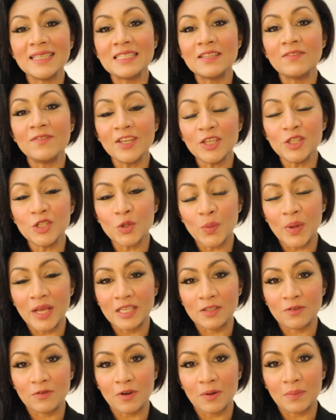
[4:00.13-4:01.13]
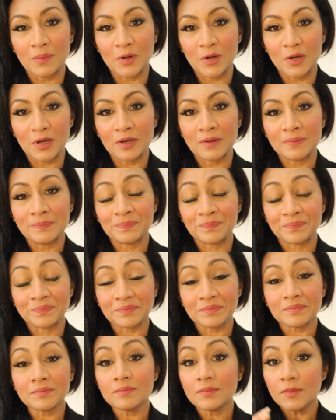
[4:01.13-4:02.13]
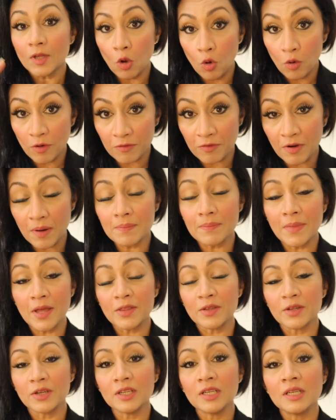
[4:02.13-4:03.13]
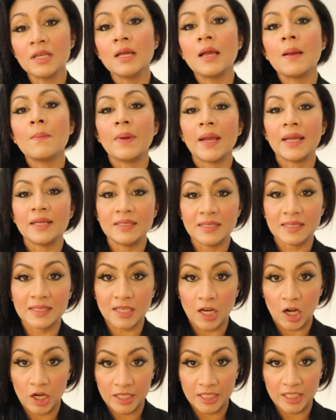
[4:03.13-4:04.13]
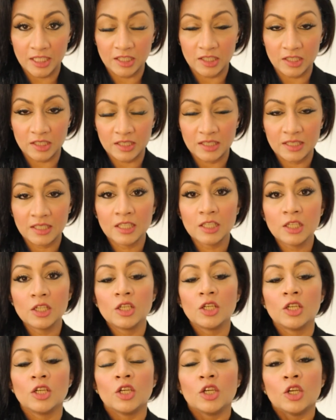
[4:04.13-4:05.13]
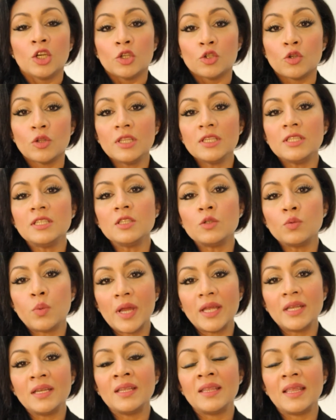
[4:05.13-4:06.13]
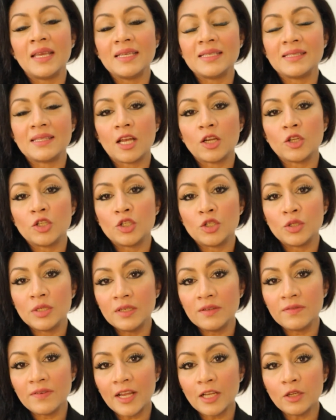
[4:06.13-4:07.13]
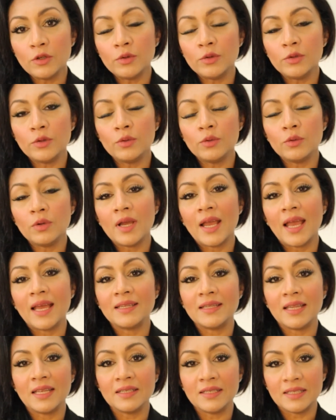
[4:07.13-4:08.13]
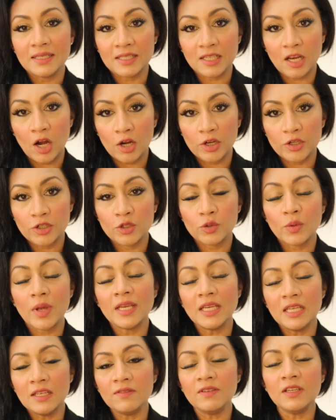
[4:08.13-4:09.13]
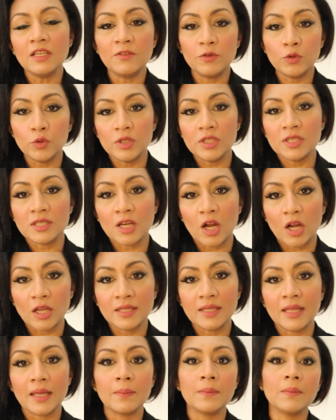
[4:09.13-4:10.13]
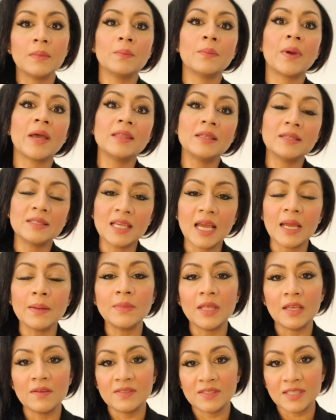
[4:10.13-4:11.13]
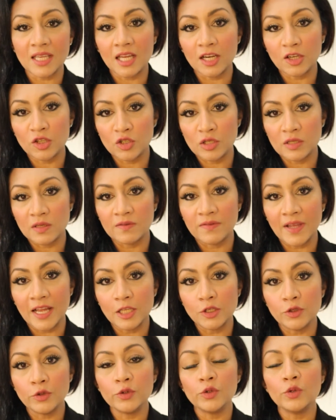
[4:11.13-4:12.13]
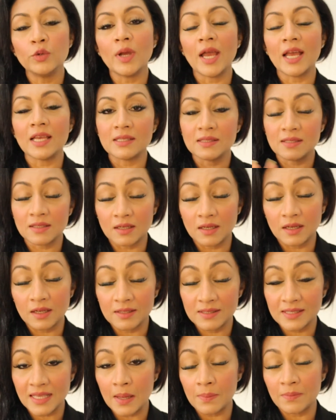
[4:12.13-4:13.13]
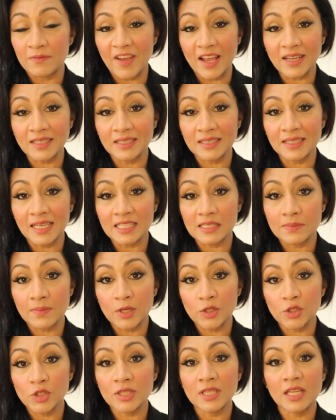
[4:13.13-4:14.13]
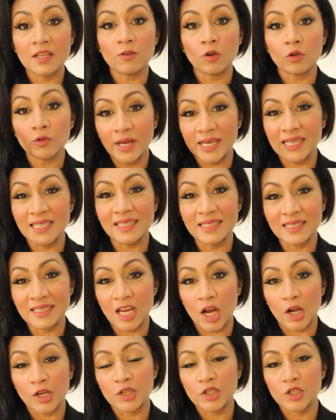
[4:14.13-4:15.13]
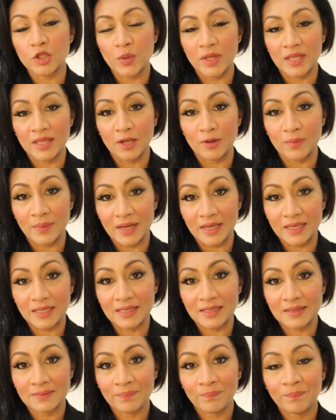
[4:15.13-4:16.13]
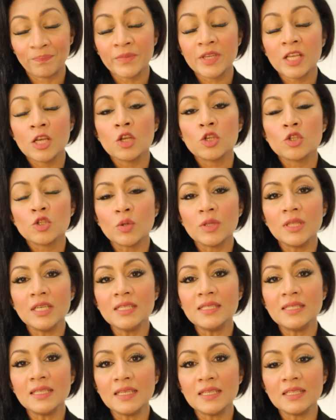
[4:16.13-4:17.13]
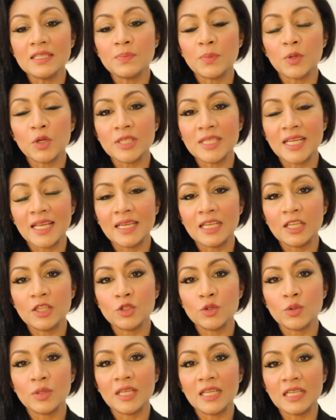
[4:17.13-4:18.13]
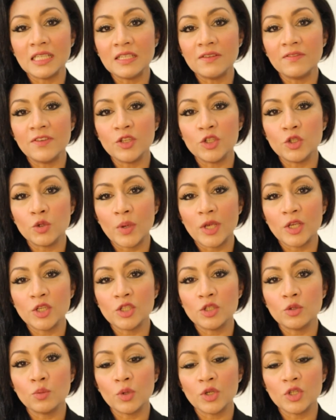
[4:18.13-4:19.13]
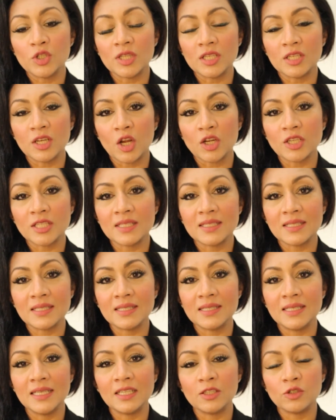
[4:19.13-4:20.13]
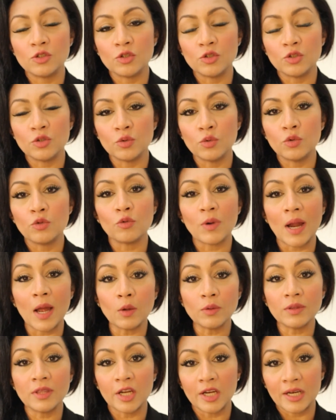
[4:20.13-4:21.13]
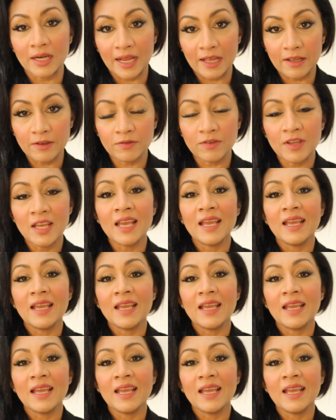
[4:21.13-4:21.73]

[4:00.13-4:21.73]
individuate from her or from mother by discarding her. So this is when they start to devalue you and then discard you. And even if you discard them, by the time they've started to devalue you, as Sam Vaknin has mentioned, they've already discarded you in their mind. So this is pertaining to the individuation which the narcissist seeks to do throughout their life,